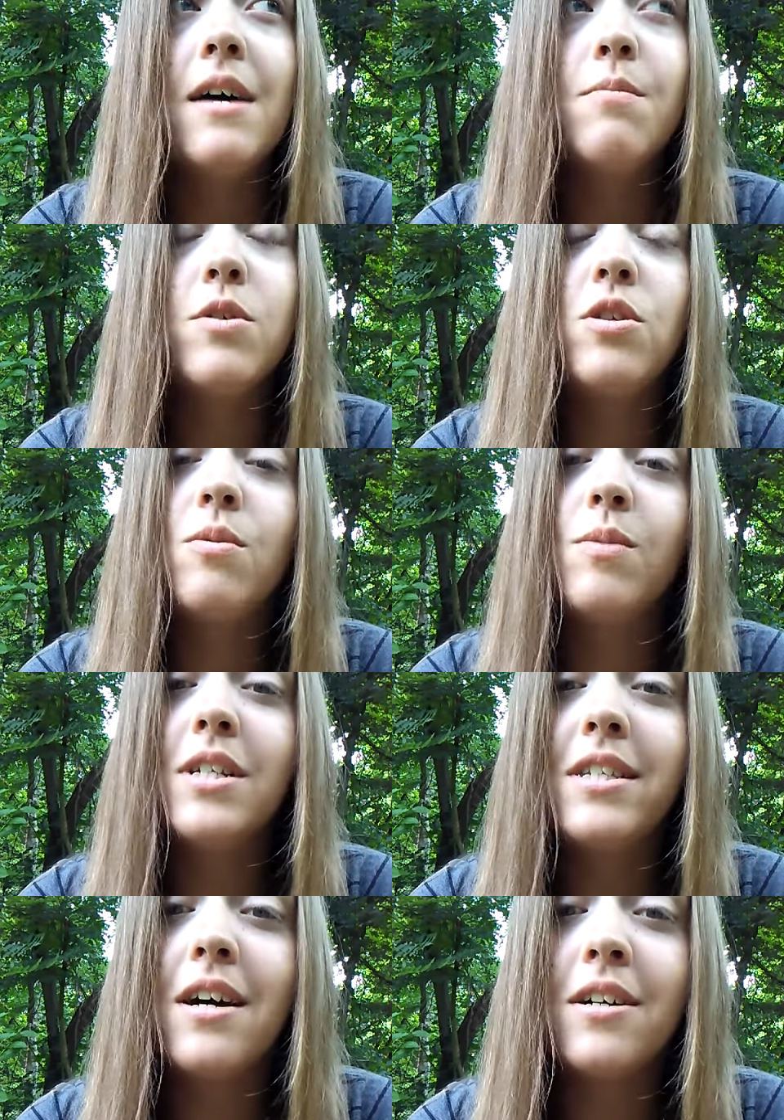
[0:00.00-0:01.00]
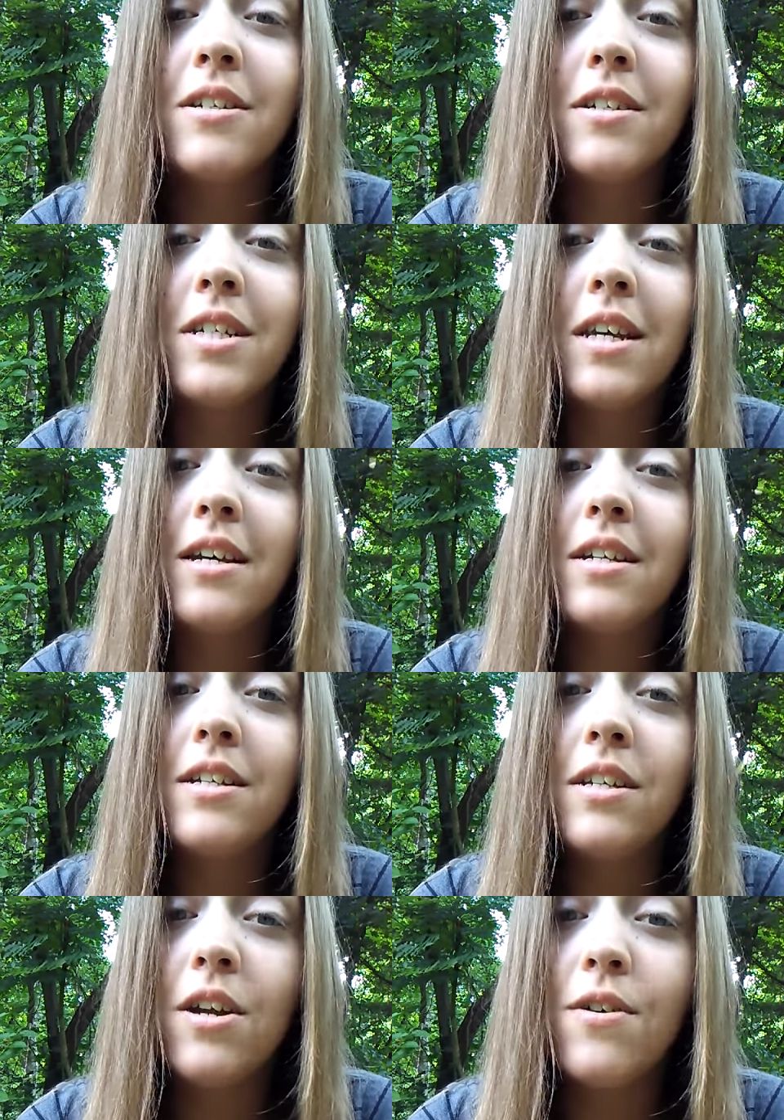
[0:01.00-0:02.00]
I'm assuming the doctor
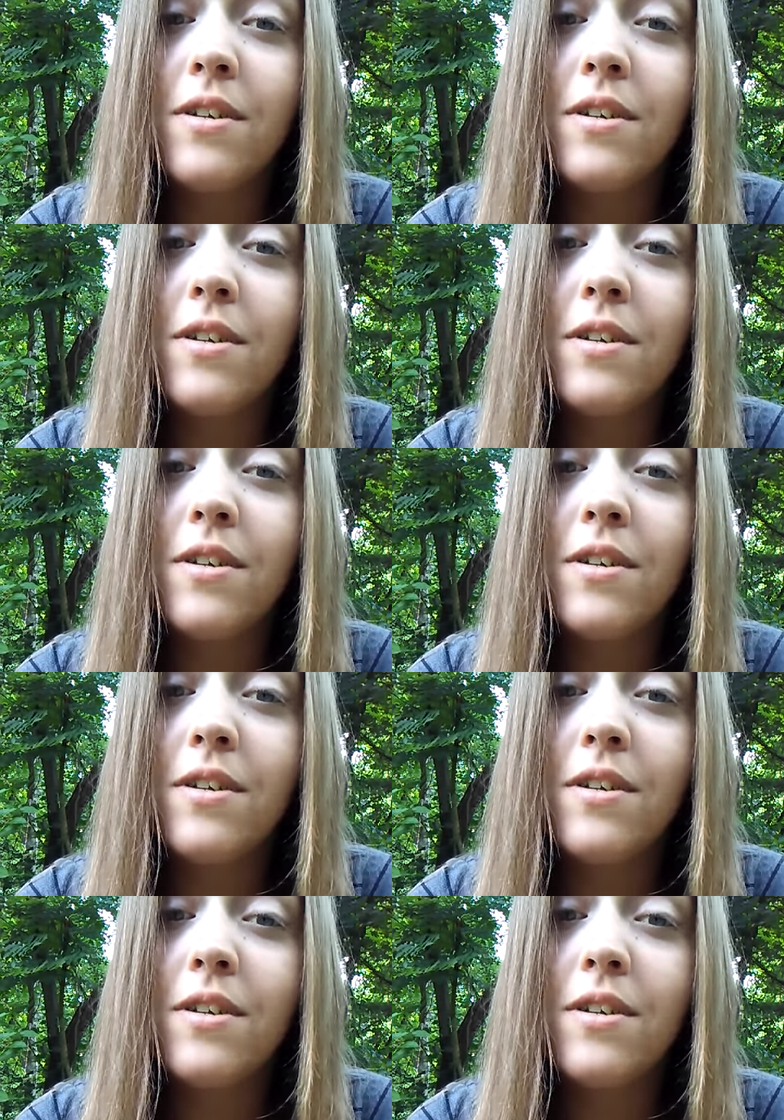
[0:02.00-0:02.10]
said, you know,